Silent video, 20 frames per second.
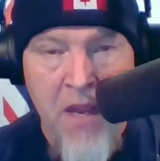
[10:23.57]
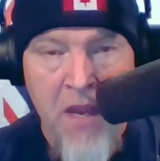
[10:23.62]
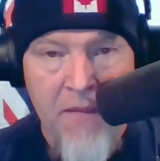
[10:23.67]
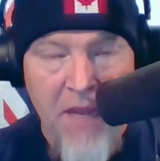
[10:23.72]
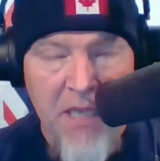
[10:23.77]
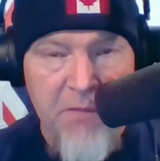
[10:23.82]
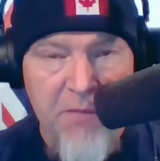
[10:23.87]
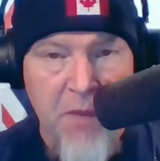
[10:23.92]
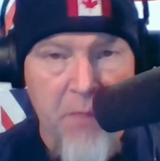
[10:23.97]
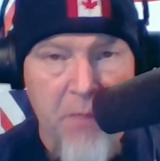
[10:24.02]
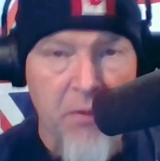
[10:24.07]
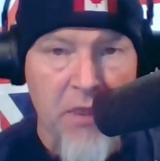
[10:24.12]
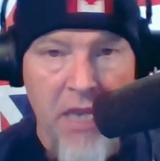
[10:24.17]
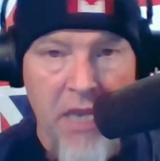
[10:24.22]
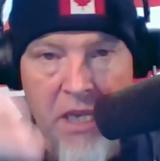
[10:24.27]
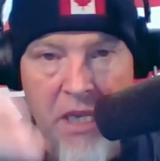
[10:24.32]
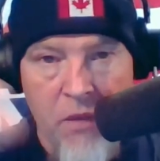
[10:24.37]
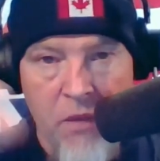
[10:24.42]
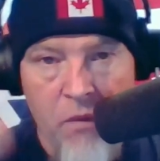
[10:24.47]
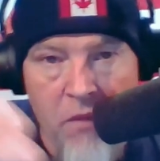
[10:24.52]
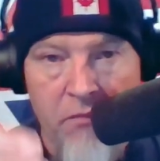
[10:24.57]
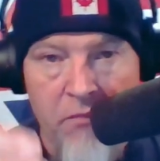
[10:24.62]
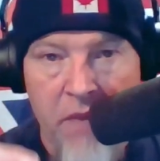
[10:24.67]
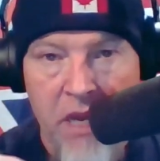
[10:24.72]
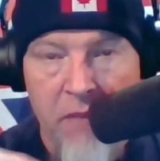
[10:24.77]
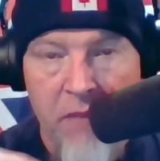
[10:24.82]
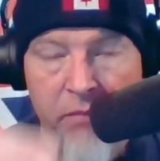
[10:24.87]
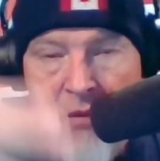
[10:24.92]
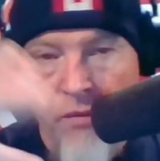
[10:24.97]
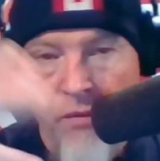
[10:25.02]
That's people like you and
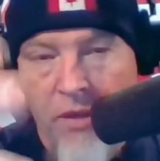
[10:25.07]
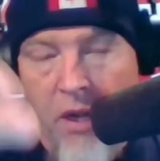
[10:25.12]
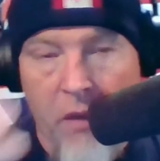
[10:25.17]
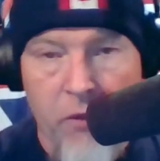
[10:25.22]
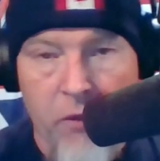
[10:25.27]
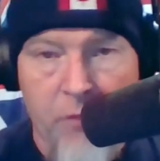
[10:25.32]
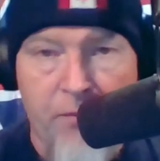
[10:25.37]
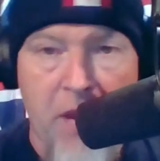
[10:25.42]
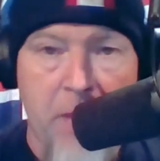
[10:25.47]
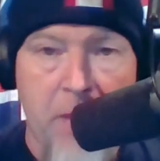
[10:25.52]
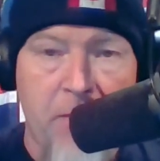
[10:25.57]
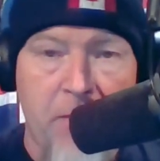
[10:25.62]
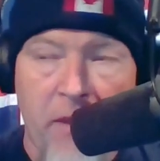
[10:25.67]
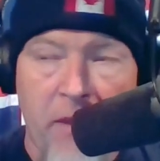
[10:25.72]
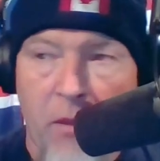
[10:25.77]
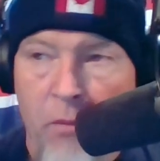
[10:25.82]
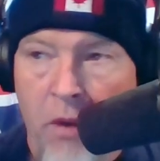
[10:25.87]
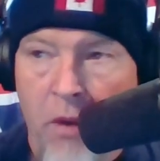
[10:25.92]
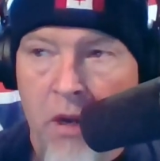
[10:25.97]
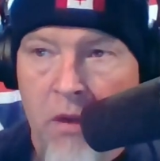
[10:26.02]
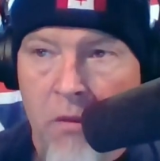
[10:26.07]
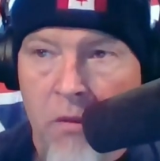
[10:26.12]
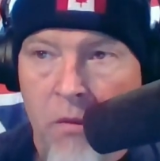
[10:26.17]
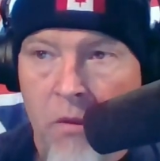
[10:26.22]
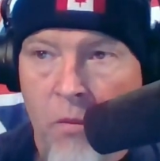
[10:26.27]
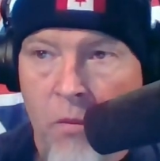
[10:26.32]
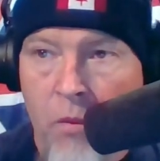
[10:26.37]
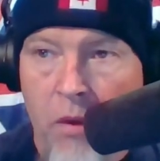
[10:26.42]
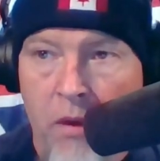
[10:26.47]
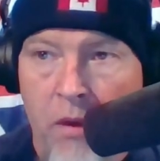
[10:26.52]
me, blue collar people that want to
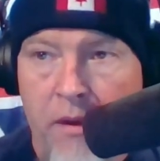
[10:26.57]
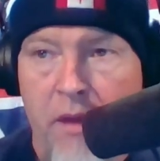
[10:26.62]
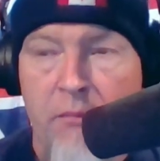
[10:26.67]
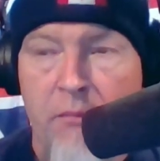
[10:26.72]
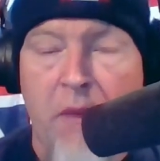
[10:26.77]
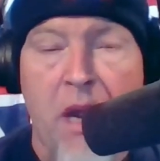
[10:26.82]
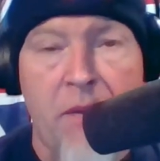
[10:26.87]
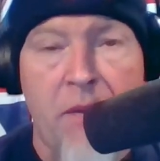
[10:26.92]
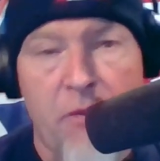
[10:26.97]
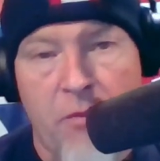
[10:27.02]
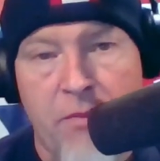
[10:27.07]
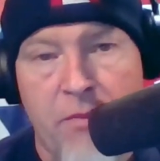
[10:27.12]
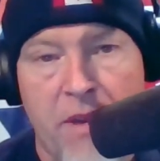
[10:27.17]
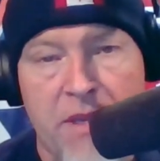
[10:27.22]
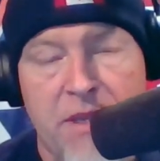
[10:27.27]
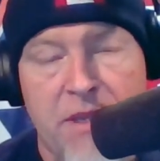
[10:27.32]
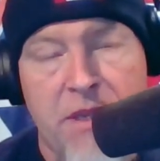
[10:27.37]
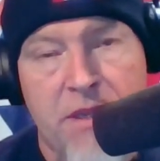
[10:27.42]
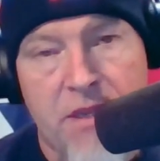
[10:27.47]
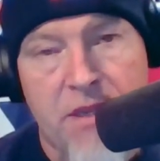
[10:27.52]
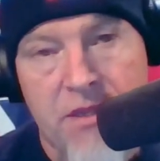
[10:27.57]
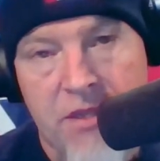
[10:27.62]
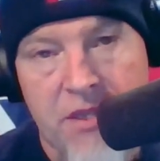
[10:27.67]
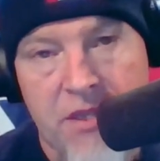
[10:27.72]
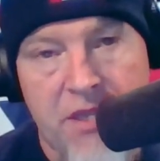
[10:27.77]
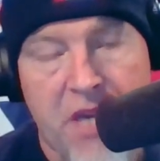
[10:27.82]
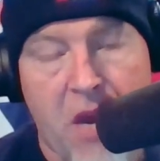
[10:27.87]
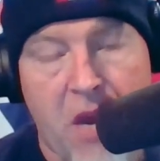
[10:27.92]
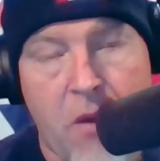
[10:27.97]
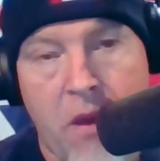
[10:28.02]
go to work and mind their business and
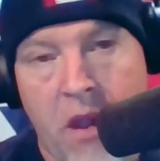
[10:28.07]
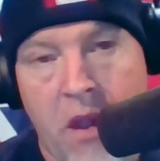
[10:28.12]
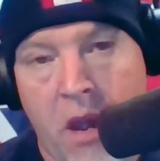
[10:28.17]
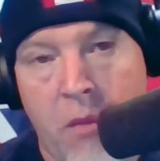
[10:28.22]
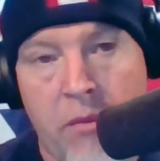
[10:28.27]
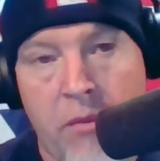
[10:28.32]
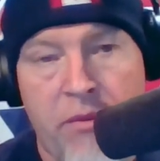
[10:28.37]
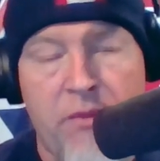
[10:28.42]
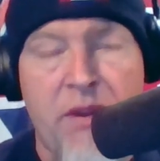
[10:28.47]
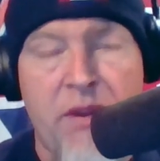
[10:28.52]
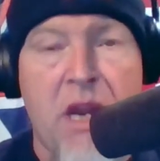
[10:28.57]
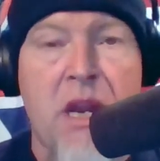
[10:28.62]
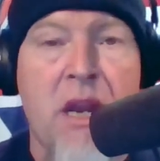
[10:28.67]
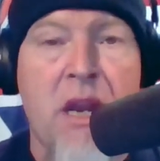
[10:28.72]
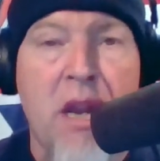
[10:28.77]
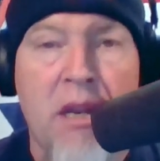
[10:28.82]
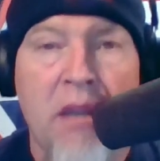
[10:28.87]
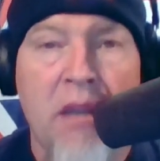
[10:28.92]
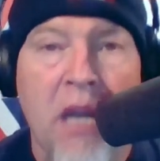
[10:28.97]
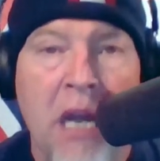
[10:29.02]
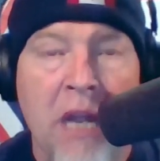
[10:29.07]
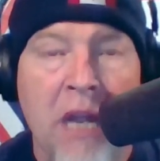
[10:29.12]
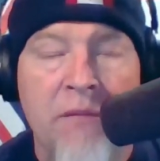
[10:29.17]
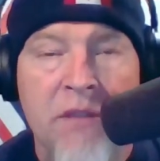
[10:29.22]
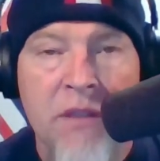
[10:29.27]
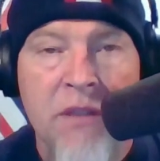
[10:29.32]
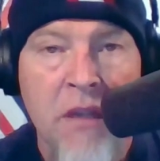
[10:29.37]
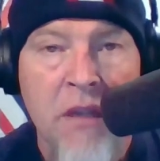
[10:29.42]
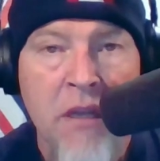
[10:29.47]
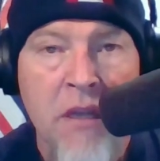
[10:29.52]
just carry on with their day-to-day
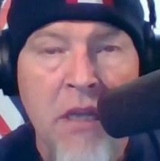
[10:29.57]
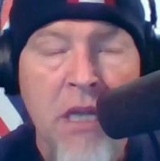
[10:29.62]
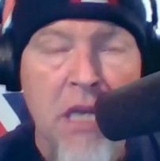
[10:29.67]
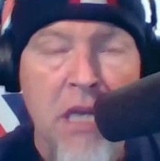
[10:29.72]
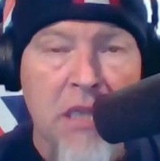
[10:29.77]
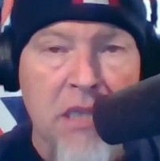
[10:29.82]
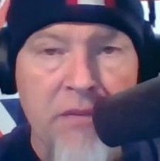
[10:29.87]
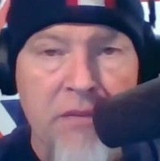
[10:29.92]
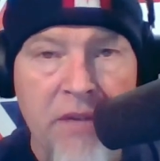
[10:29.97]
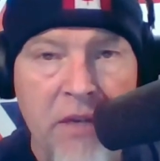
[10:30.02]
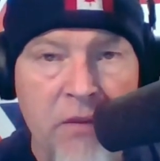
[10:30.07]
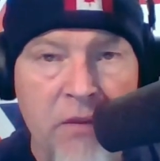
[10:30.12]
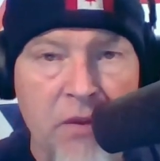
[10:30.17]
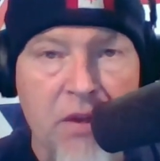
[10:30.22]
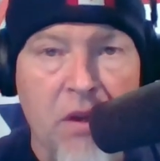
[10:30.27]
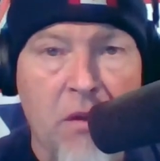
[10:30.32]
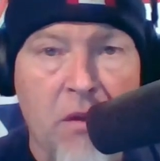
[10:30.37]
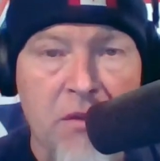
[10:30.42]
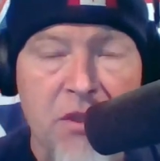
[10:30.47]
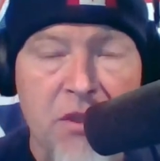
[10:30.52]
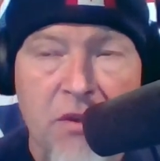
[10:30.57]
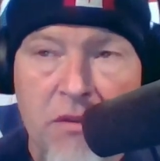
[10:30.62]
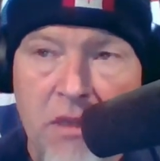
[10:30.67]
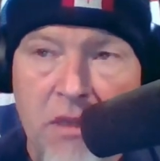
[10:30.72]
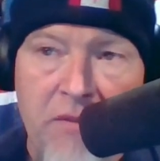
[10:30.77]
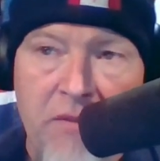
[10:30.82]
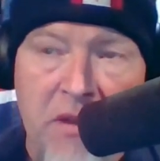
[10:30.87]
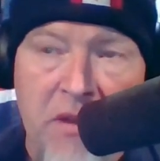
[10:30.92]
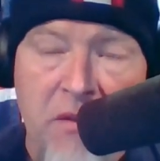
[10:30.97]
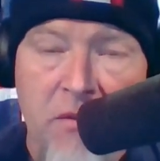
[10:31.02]
lives, living in their culture,
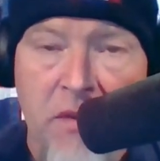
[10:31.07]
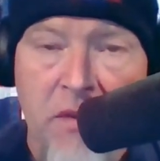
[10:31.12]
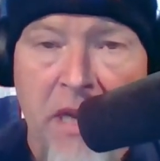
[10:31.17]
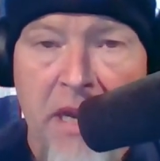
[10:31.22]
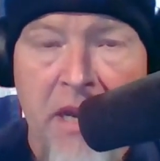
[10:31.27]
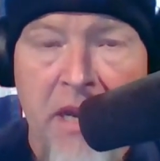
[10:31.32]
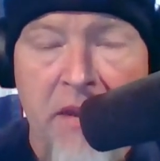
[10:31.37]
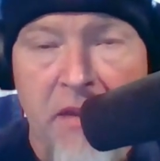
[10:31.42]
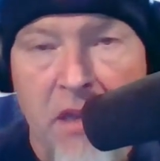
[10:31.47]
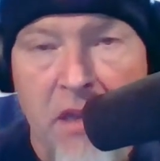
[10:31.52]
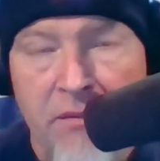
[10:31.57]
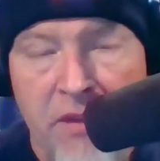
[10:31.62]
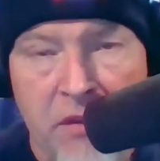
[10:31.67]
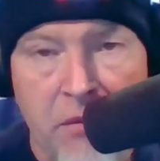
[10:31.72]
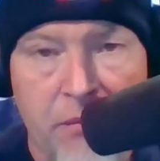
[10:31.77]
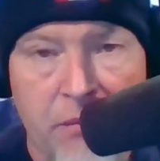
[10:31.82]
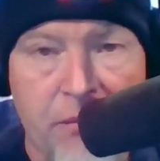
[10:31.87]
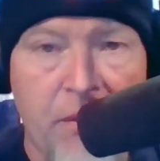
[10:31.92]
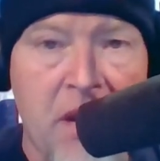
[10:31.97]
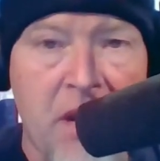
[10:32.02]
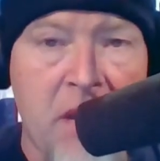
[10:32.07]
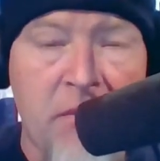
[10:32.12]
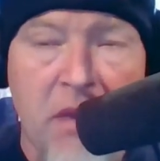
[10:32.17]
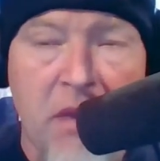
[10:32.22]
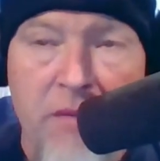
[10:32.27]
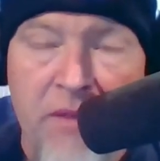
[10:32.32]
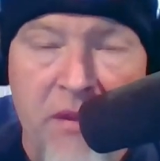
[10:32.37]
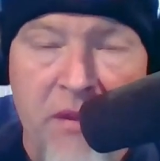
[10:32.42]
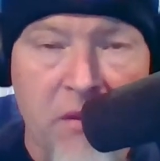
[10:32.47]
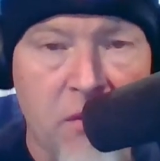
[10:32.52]
loving their land, loving their freedom,
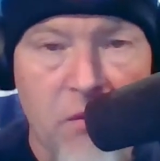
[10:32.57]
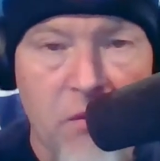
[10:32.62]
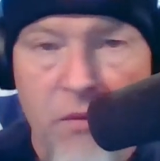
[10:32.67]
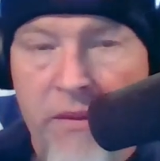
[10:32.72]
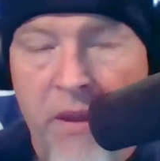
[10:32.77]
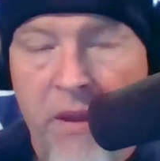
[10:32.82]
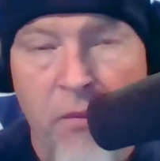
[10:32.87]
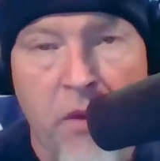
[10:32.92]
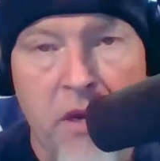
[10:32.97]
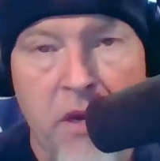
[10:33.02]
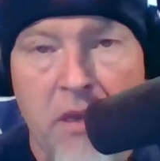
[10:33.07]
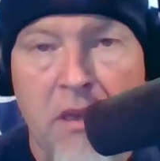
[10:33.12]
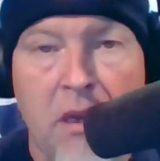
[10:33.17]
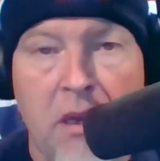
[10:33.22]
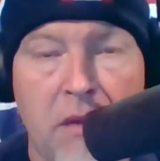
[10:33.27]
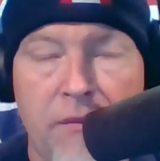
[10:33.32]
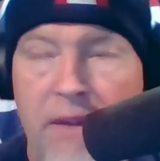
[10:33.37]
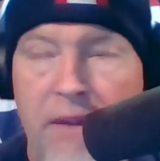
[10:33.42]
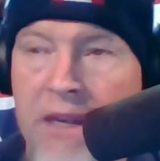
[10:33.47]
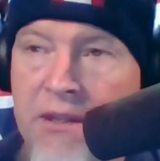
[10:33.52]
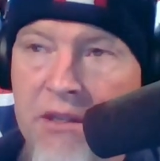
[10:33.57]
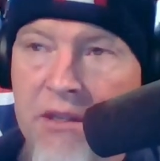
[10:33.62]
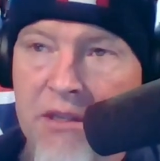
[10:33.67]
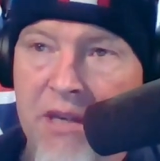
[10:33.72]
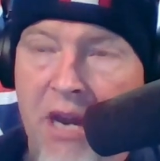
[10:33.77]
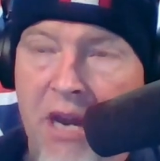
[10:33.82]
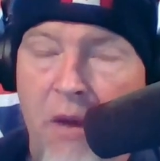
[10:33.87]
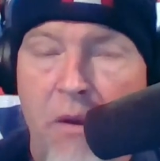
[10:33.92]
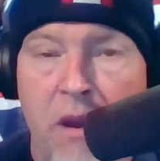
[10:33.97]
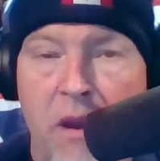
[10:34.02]
loving who they want to love, and
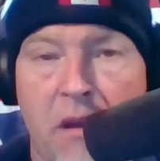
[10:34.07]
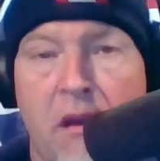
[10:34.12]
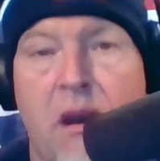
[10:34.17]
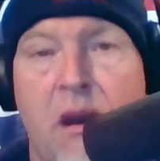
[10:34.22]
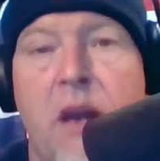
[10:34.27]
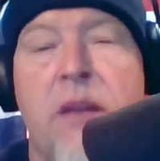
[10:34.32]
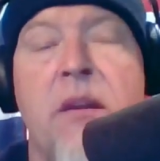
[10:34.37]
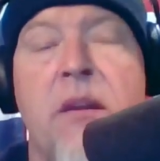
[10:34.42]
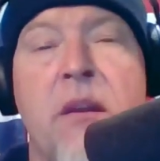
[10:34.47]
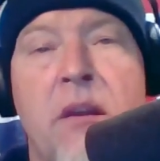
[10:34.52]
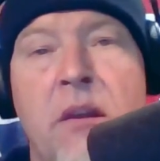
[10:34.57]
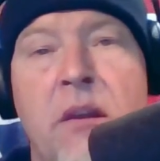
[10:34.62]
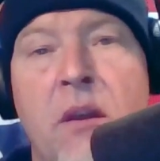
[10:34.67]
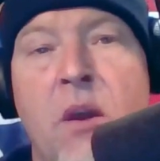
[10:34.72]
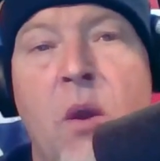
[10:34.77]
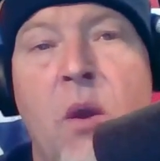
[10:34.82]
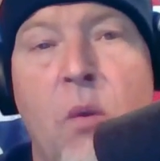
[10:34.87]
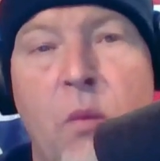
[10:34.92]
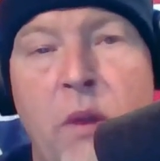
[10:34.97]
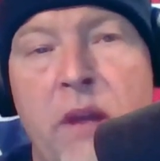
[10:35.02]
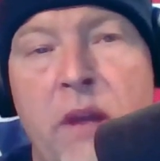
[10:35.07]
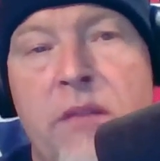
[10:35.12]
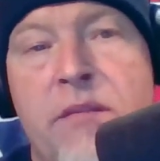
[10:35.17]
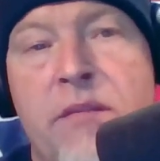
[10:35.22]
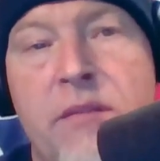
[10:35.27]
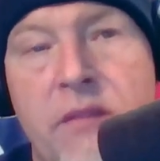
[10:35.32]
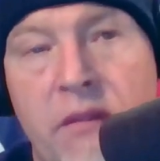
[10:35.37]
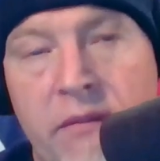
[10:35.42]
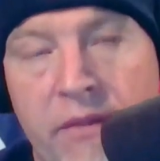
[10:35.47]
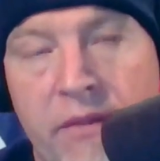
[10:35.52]
just carry on
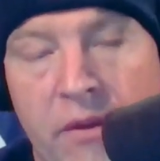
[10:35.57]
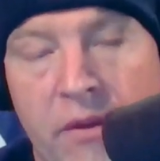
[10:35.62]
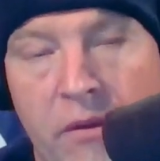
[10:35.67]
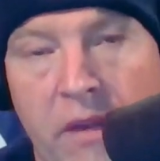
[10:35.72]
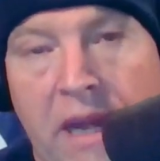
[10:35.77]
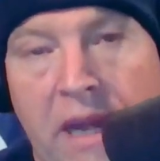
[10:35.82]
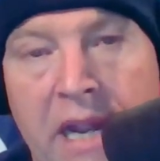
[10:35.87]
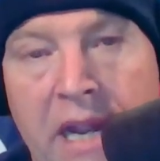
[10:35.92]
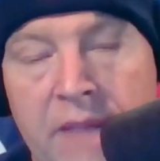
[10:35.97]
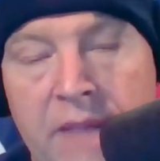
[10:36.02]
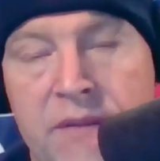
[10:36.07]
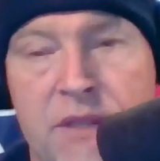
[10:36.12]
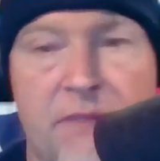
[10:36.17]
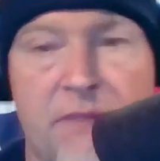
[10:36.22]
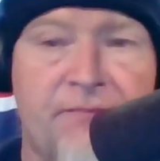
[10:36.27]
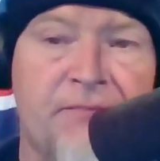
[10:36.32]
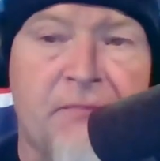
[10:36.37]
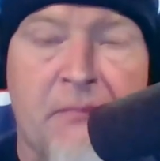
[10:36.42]
with their lives.